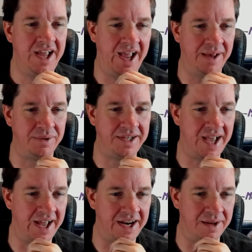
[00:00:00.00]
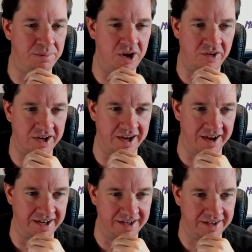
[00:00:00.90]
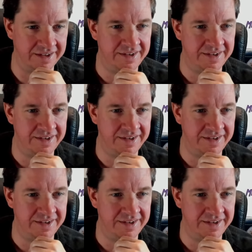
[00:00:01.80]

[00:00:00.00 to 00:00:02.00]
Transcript: Amonkhet, and Muraganda.